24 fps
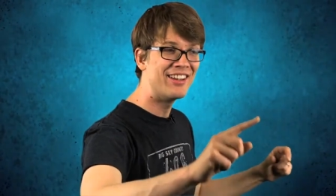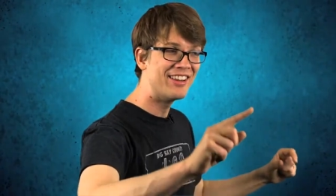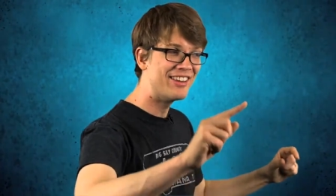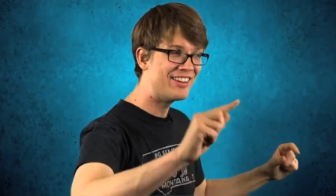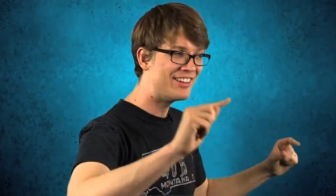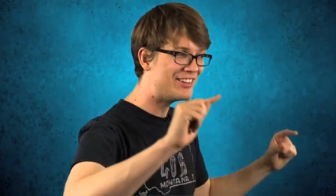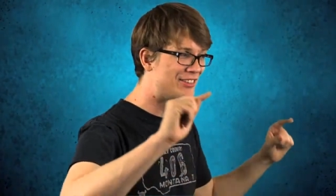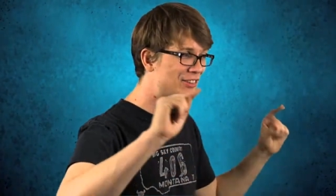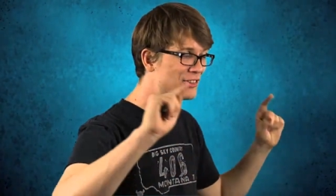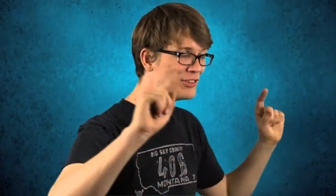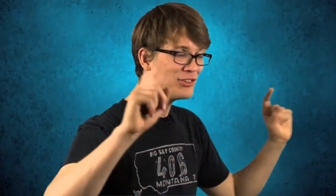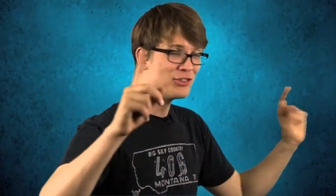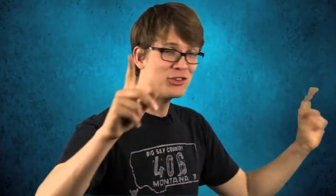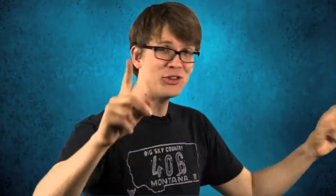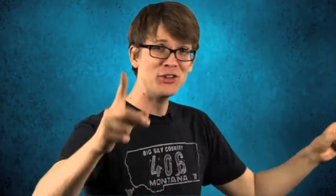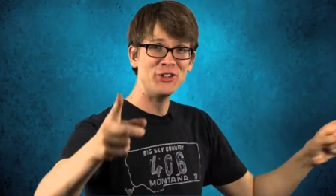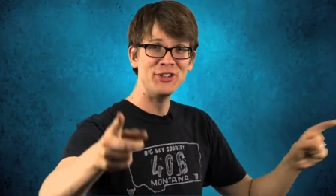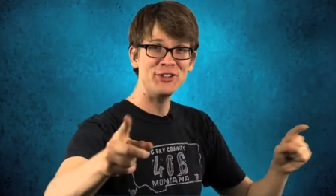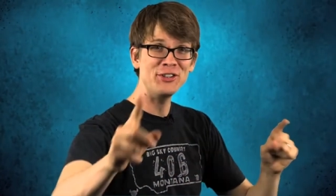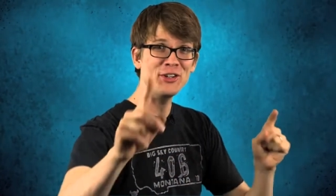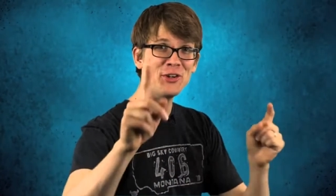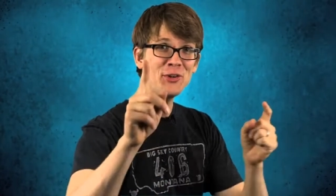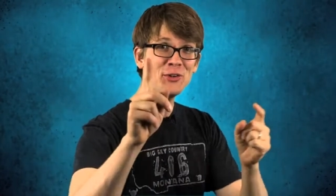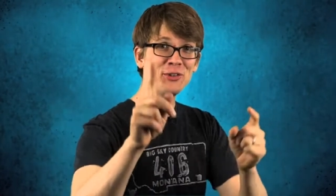this is good
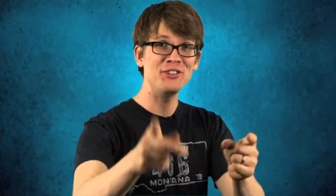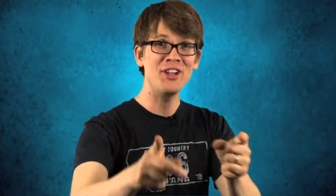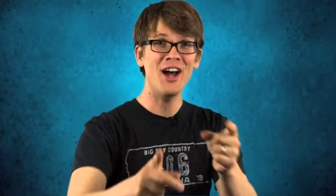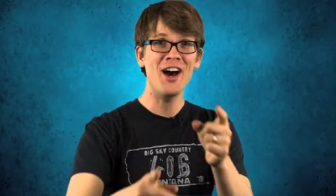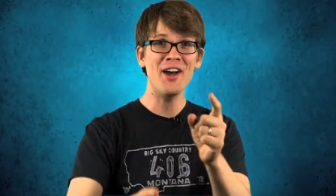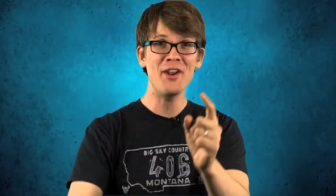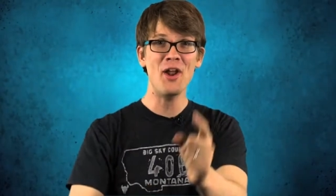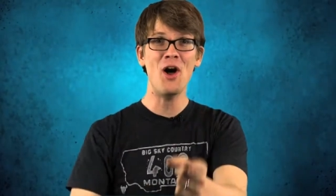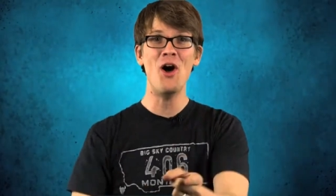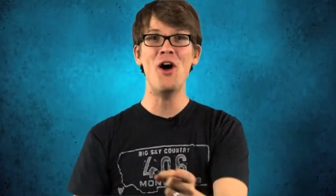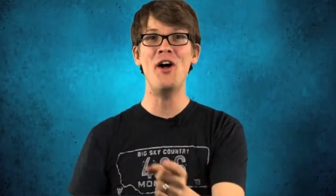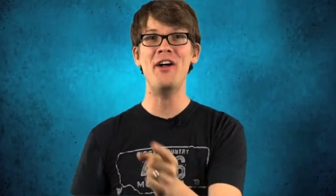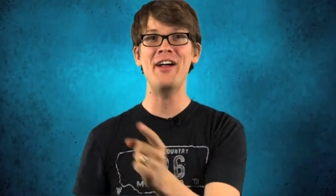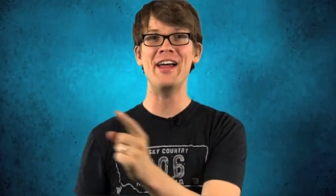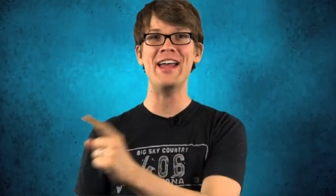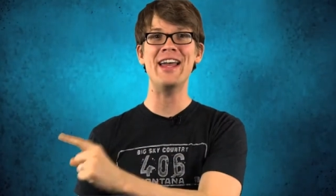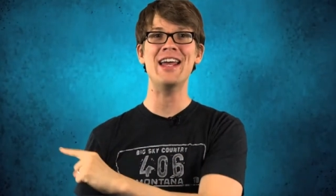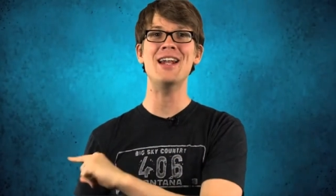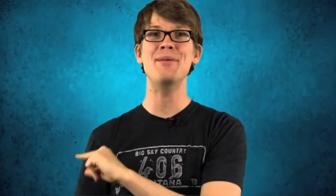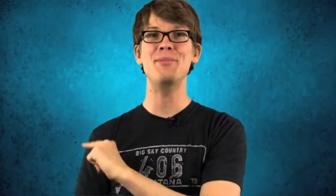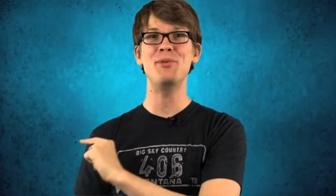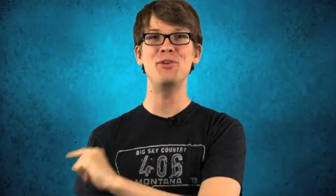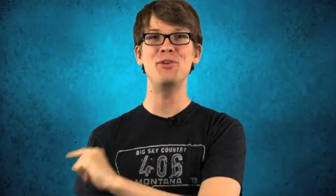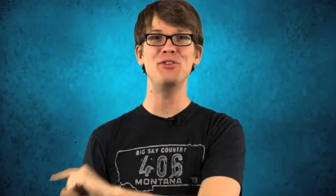news. Not all
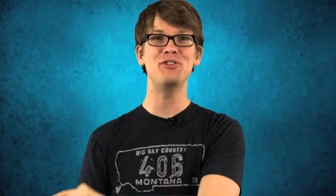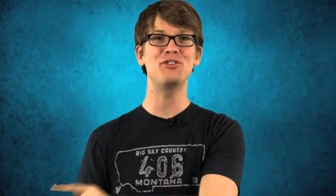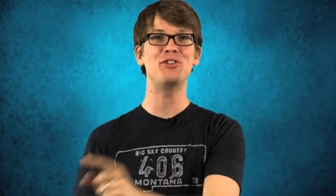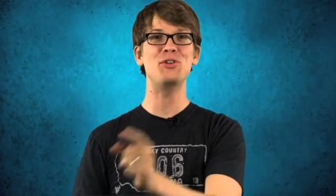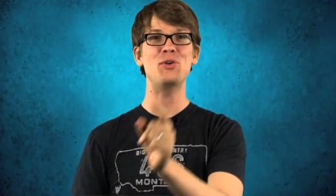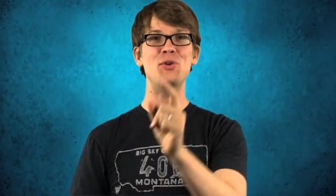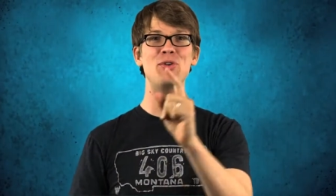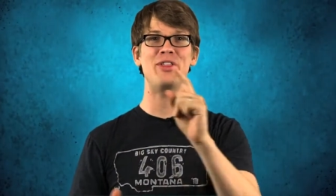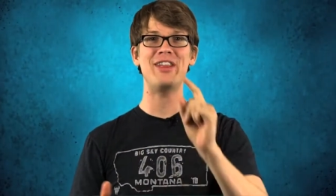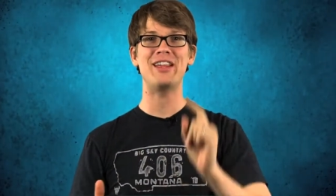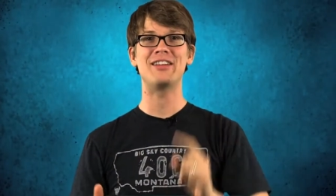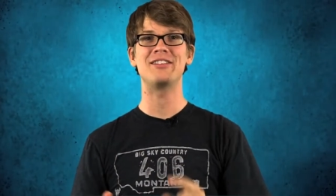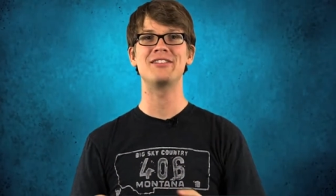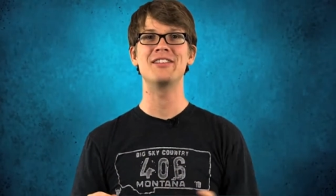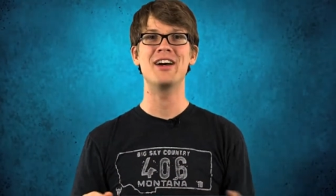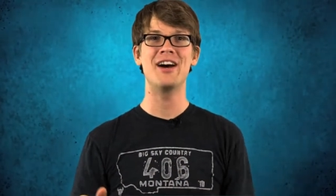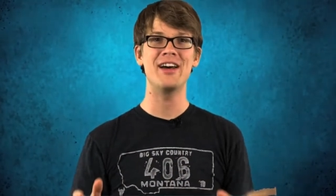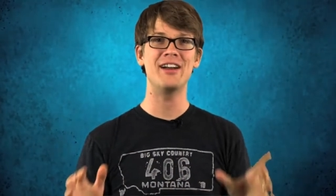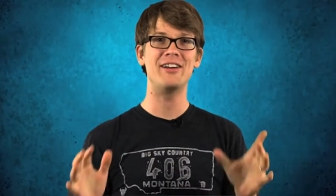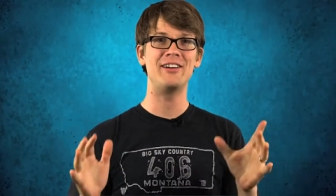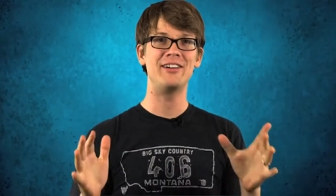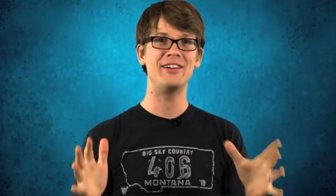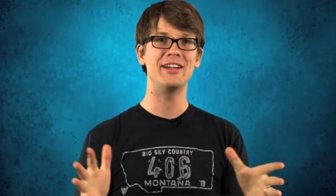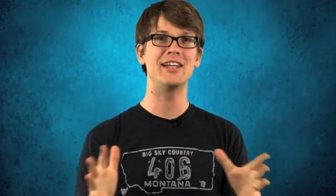animals do this.
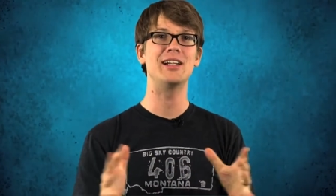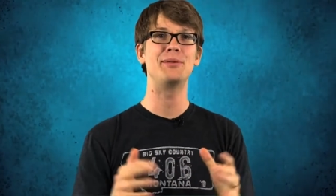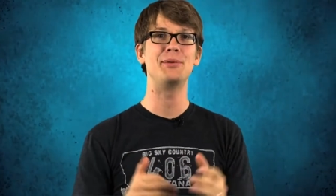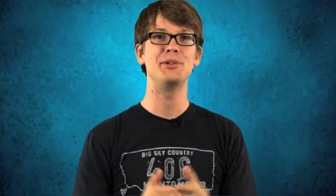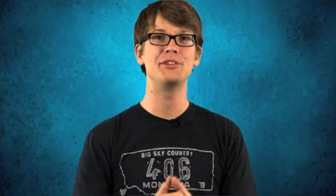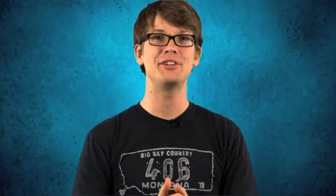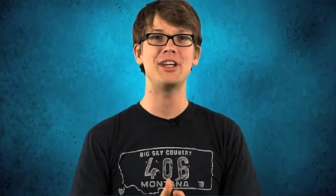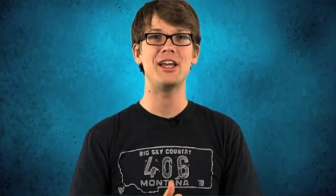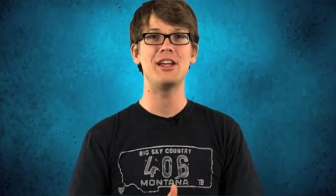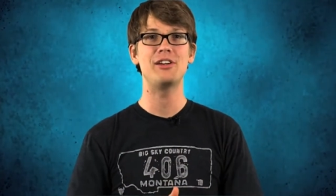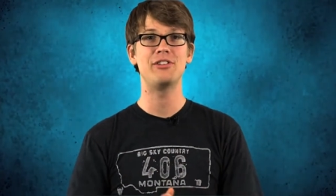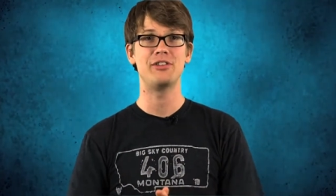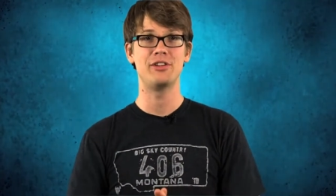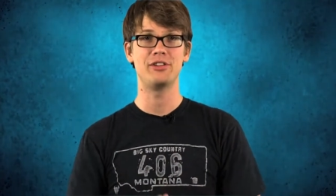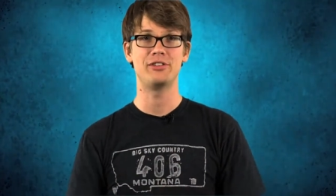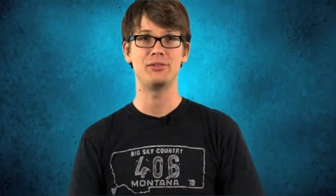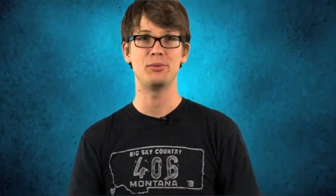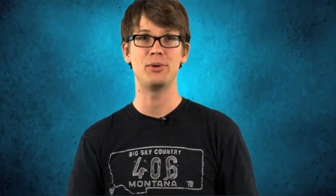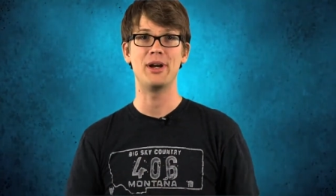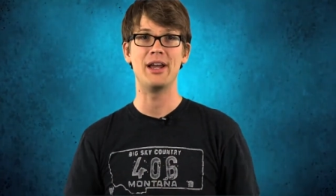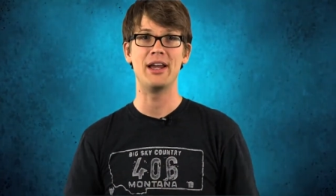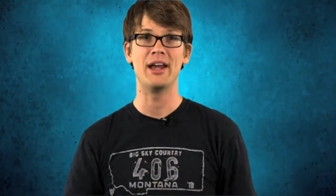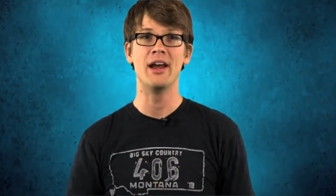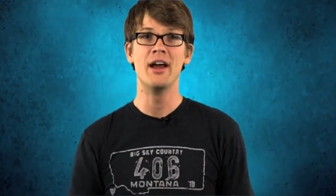Not all animals age this
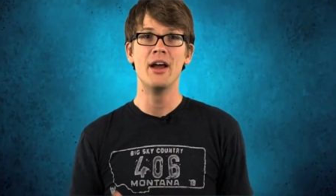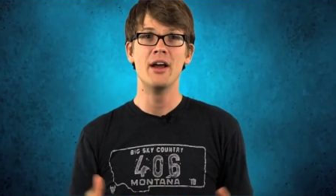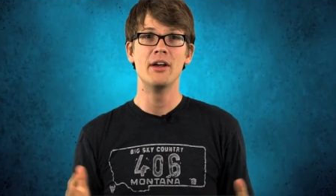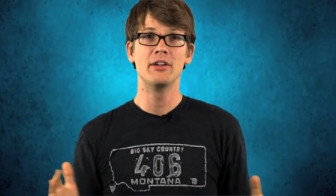way.